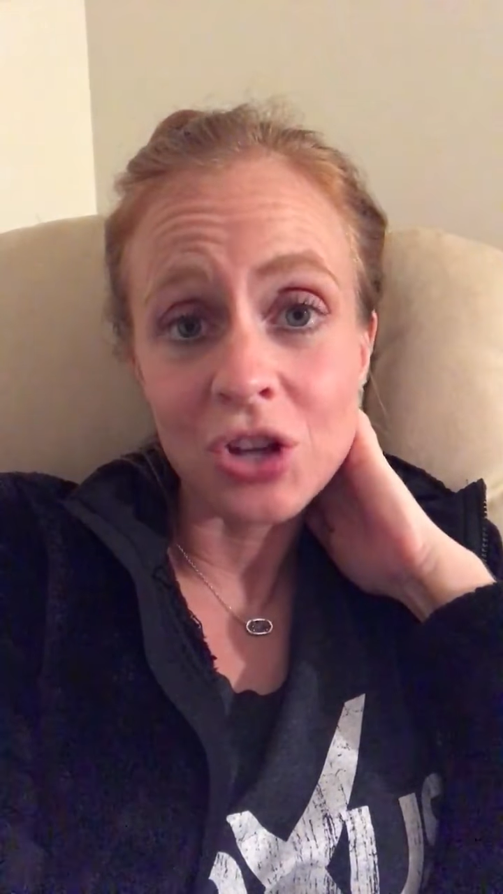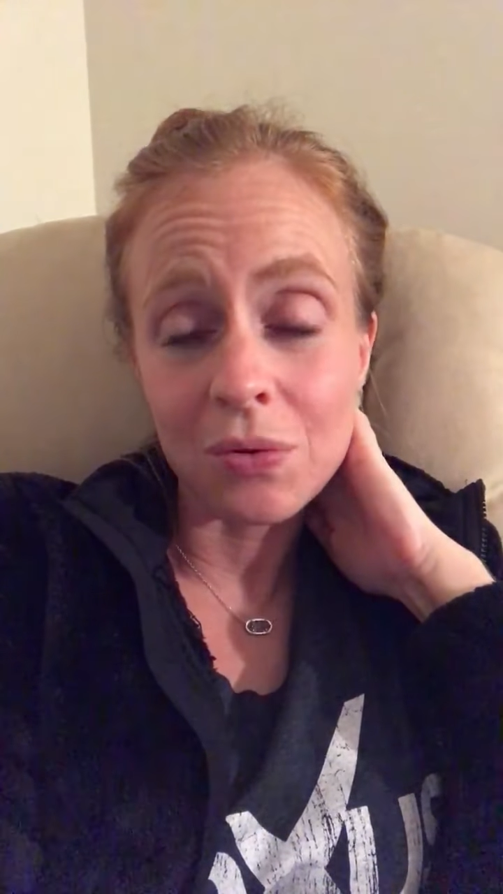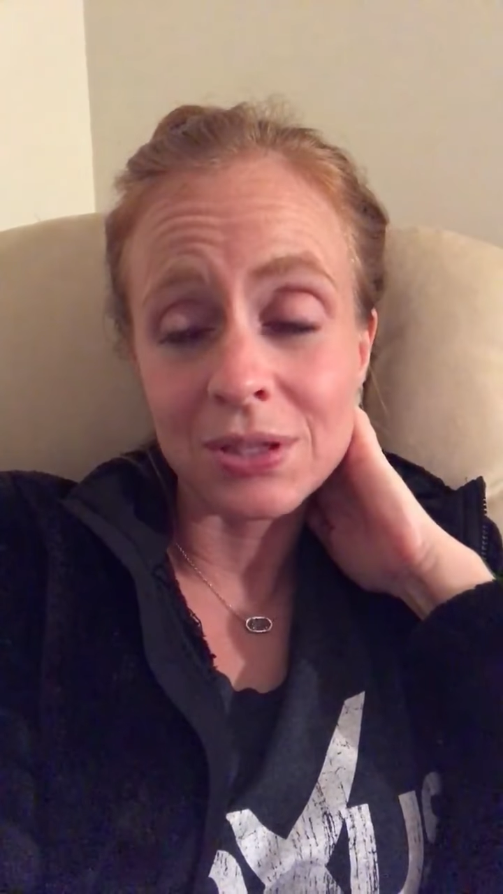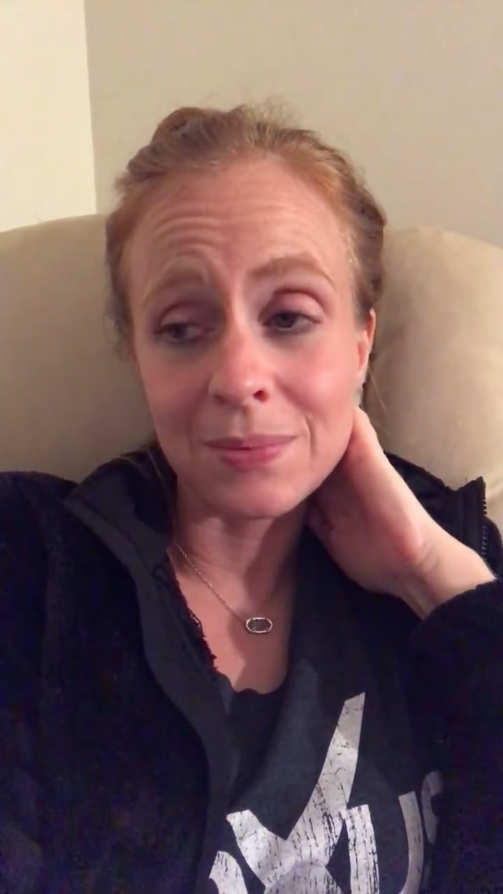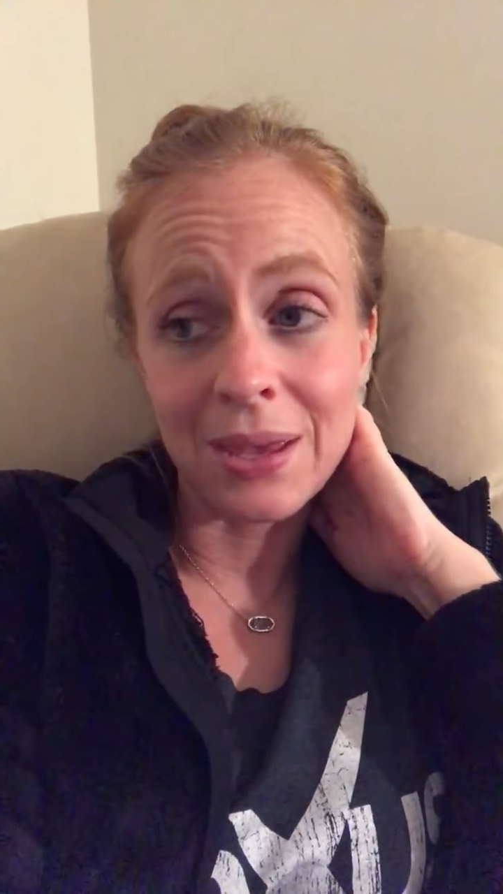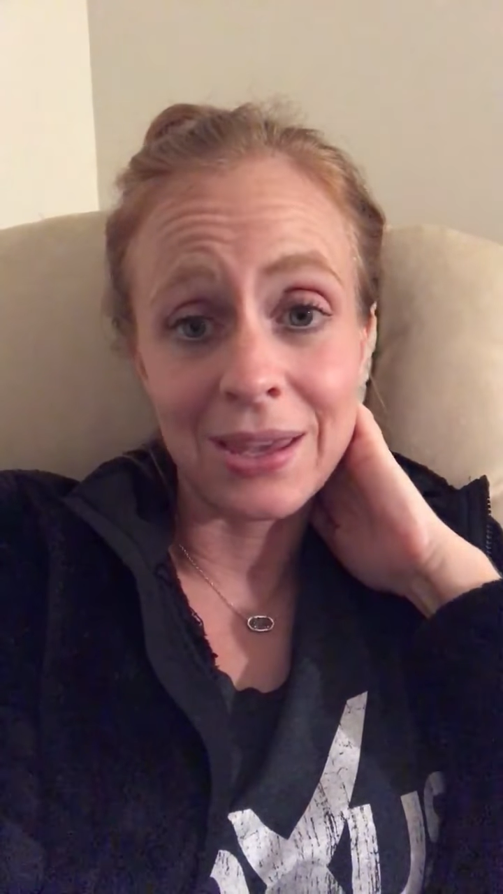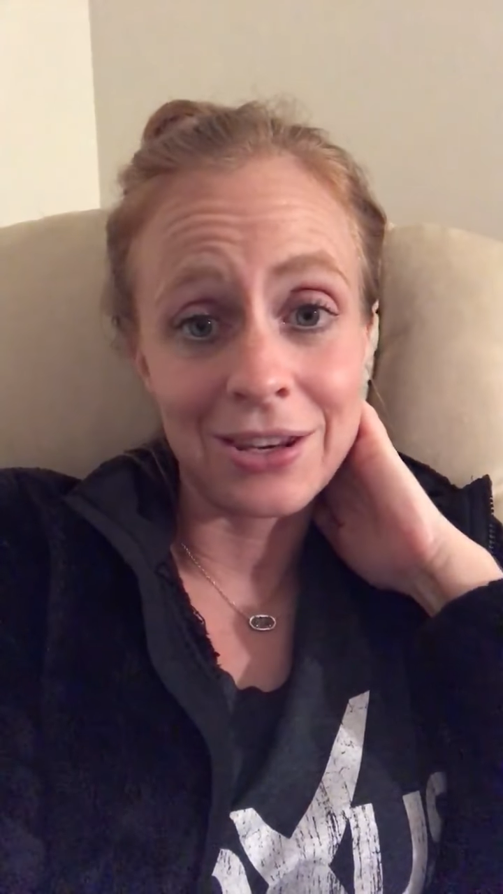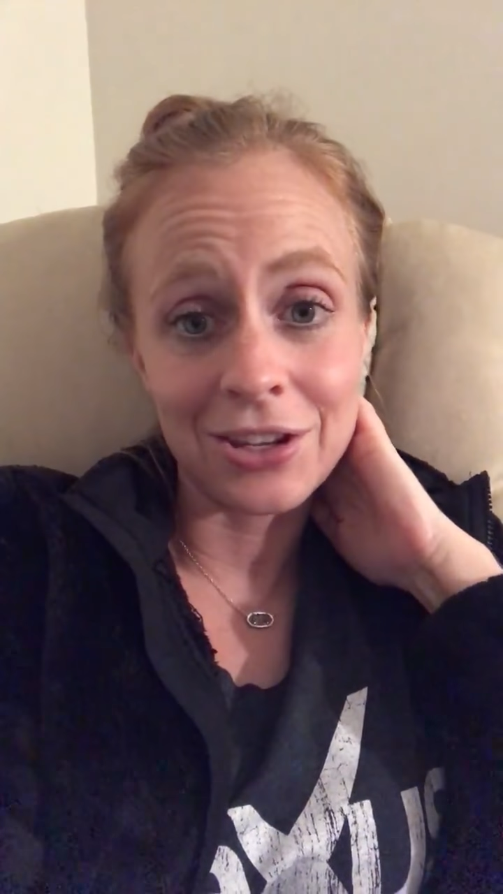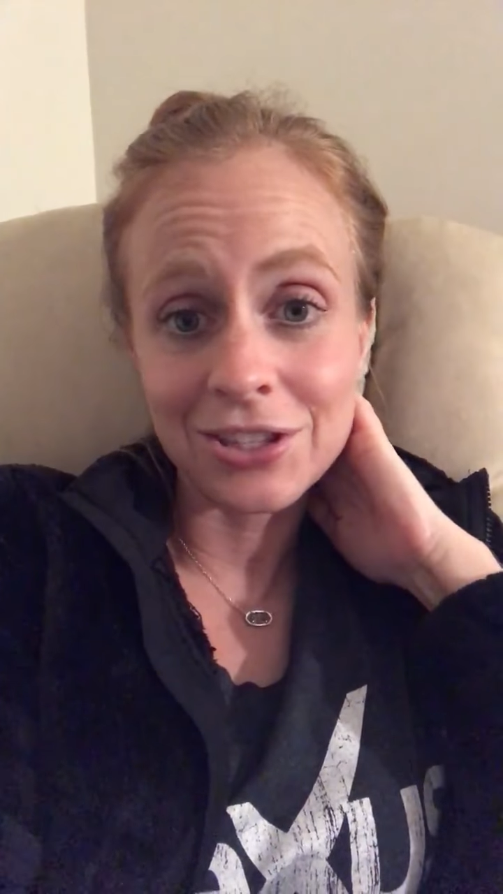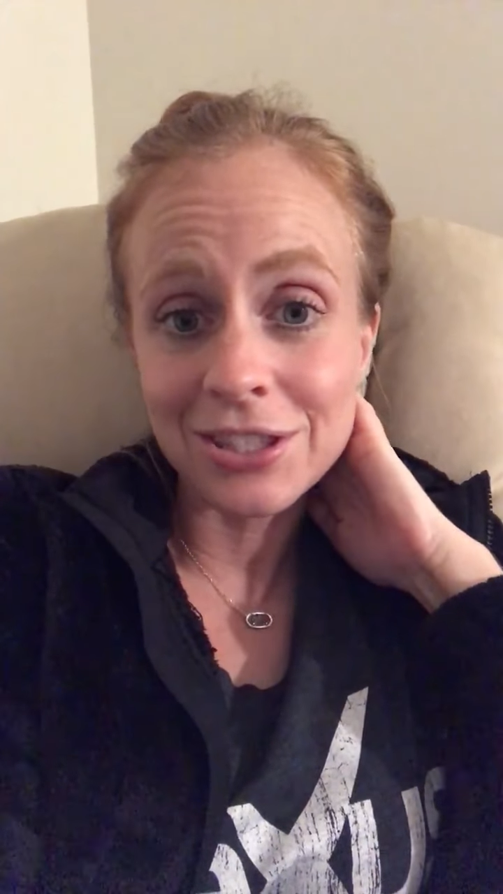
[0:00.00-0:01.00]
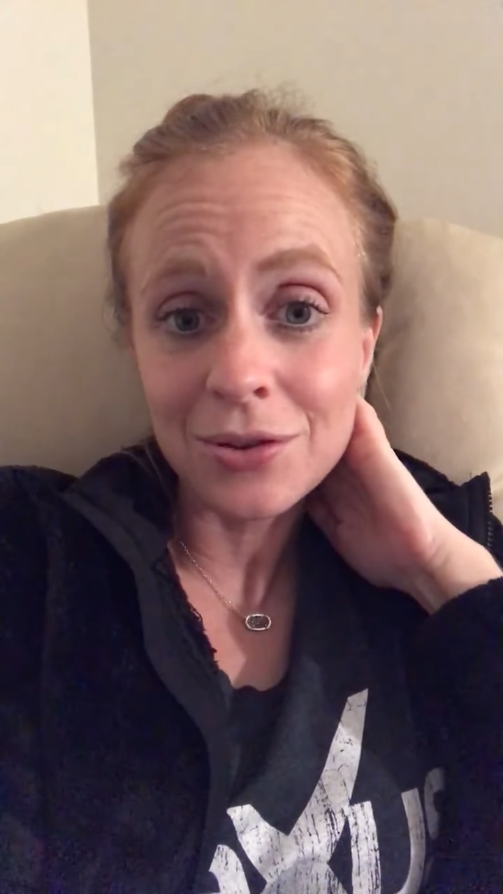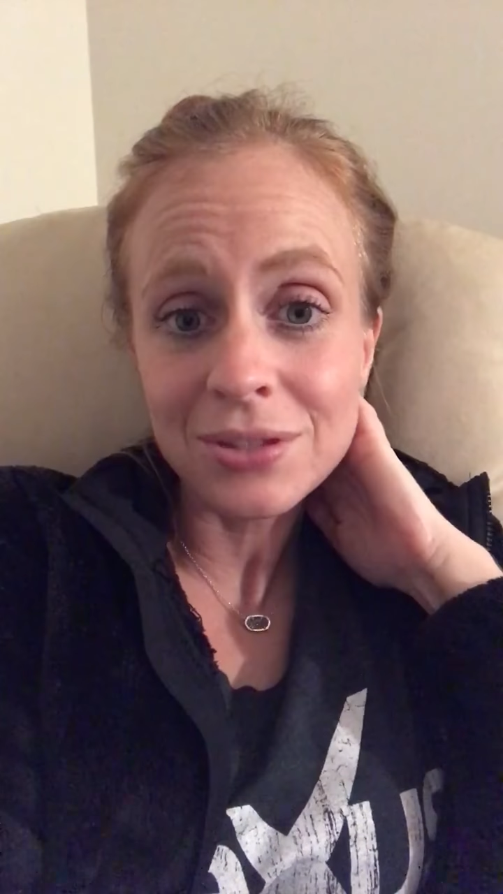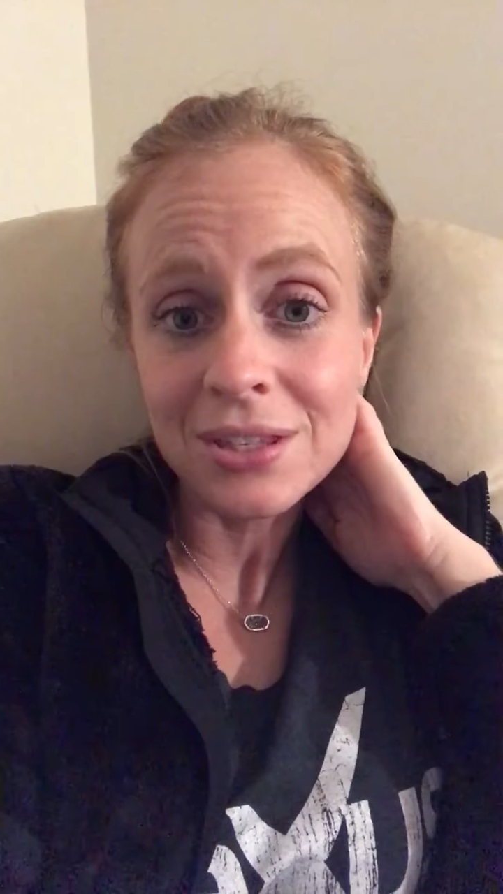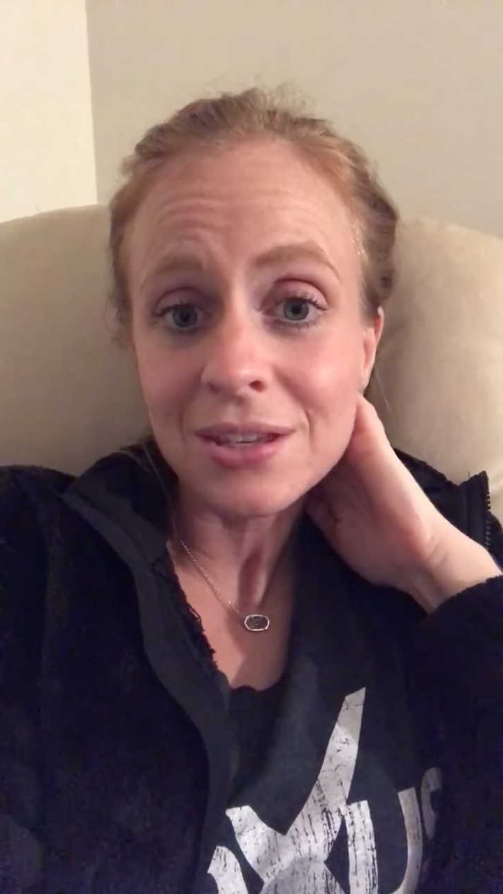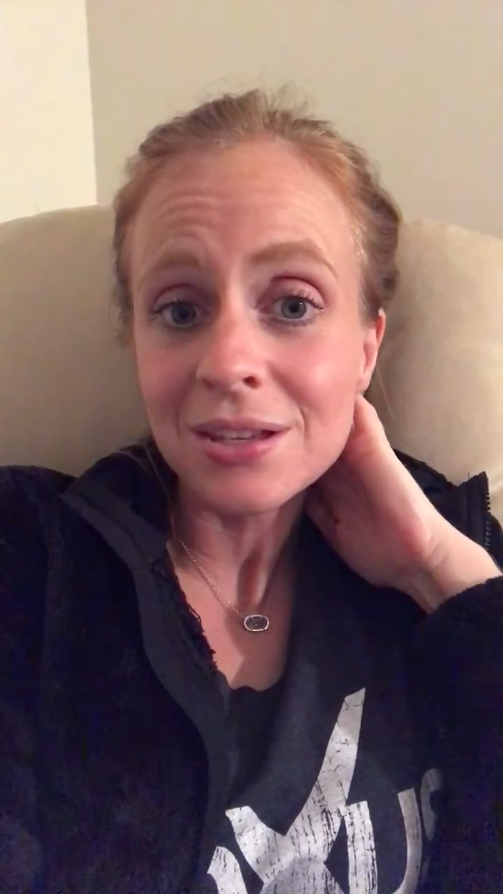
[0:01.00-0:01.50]
I was making
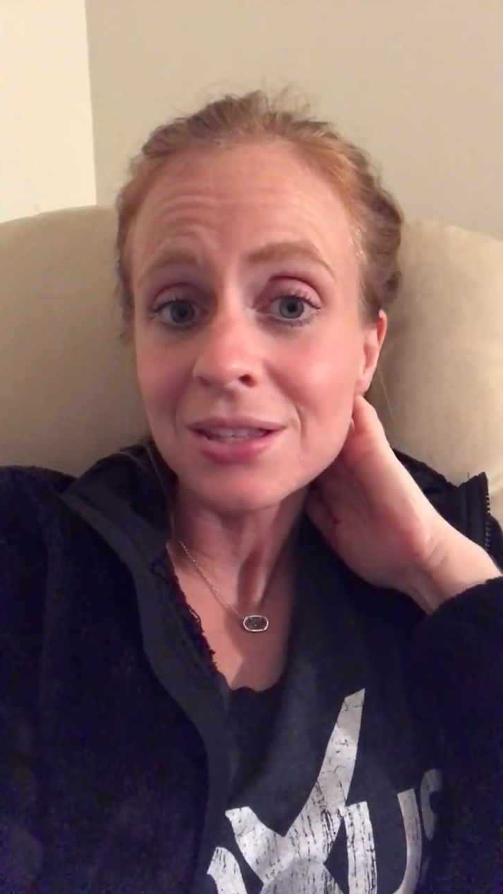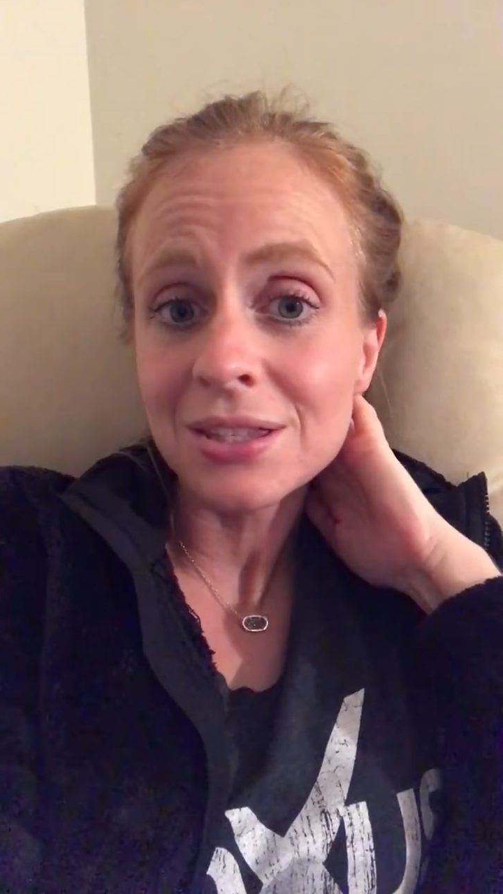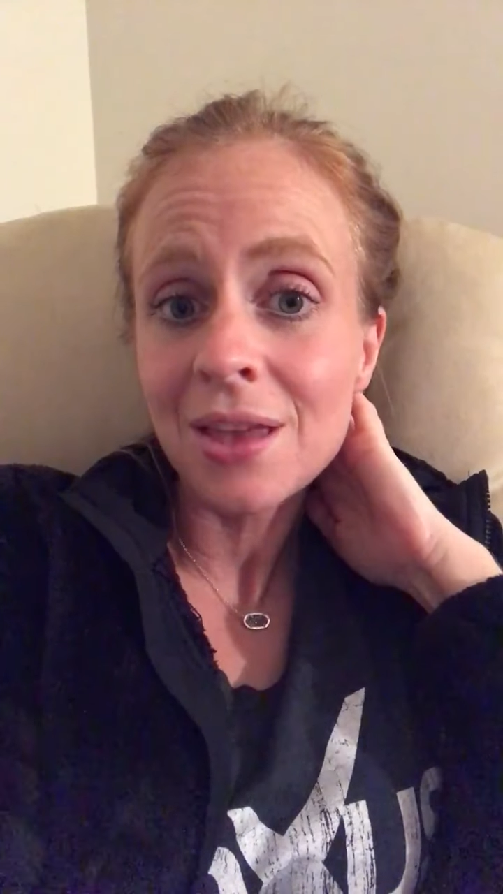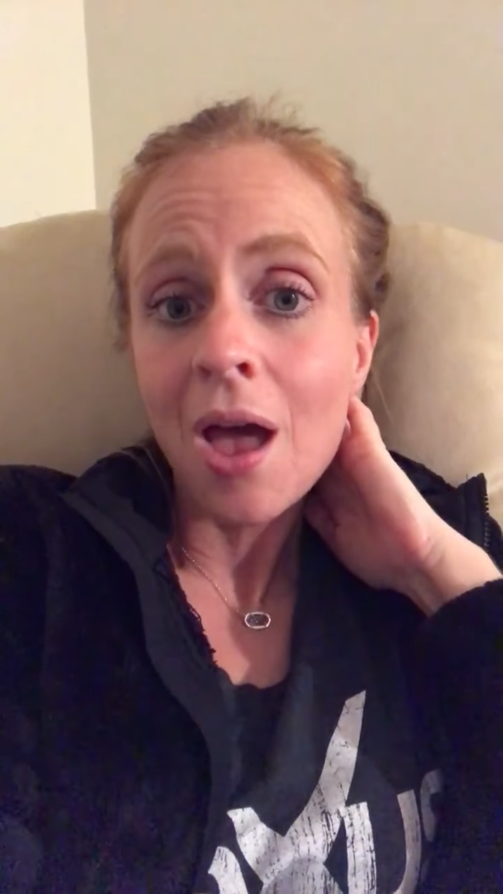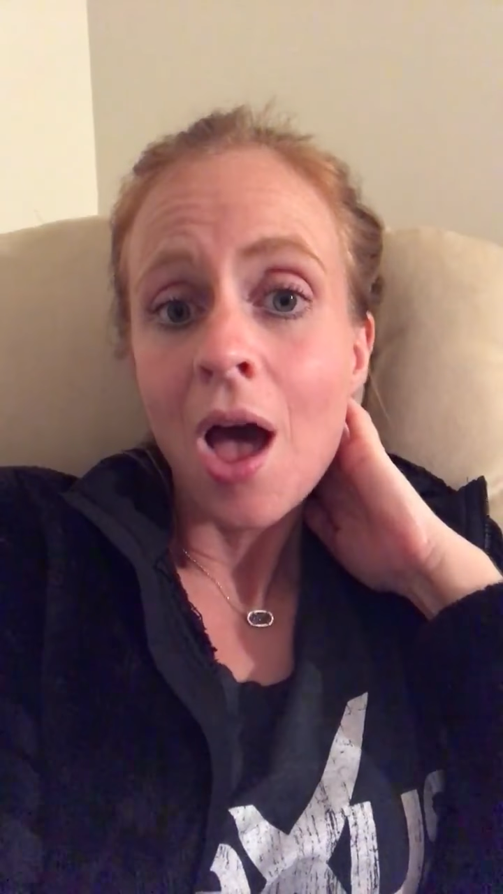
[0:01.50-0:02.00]
excuses.